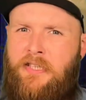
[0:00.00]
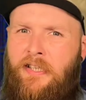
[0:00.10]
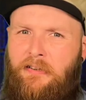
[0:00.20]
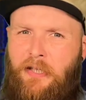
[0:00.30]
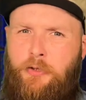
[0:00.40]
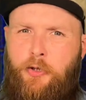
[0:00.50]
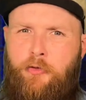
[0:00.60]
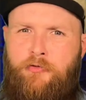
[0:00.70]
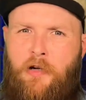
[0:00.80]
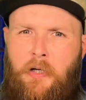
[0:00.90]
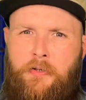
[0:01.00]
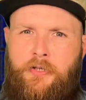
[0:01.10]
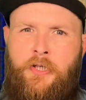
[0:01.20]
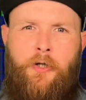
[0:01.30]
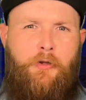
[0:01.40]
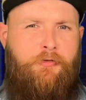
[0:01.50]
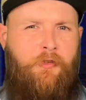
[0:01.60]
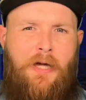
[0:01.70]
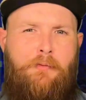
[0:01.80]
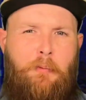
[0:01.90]
electrical faults, or
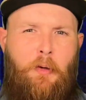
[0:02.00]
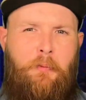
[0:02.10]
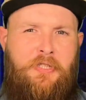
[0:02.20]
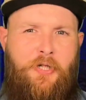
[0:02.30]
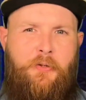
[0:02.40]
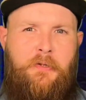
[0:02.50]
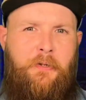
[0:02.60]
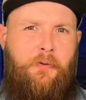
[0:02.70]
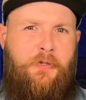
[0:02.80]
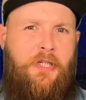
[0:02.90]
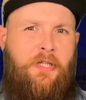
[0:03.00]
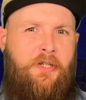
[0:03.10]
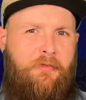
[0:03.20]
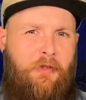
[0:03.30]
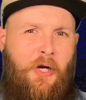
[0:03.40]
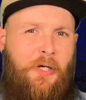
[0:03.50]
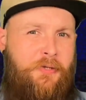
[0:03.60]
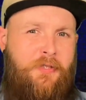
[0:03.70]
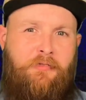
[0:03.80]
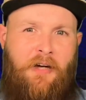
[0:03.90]
flammable materials that could have
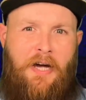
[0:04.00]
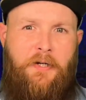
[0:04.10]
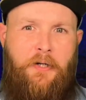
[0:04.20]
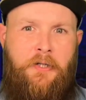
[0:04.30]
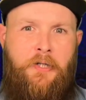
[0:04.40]
caused the fire.